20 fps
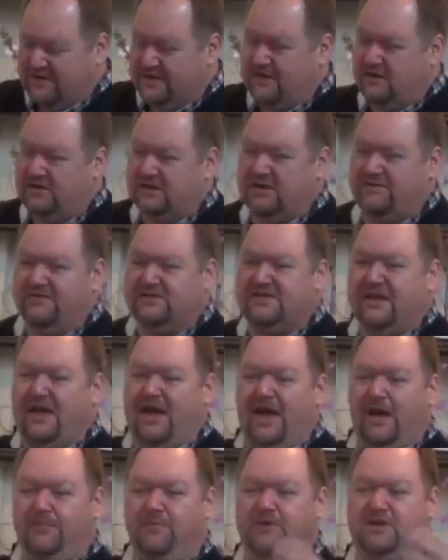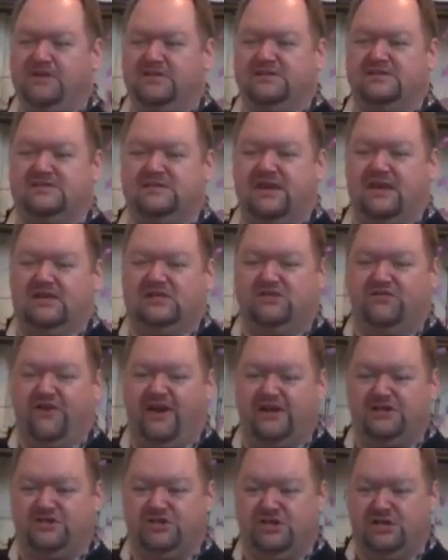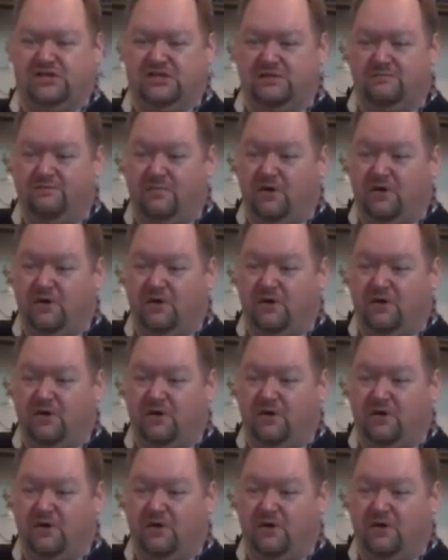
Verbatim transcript: that'll give us happiness and satisfaction in the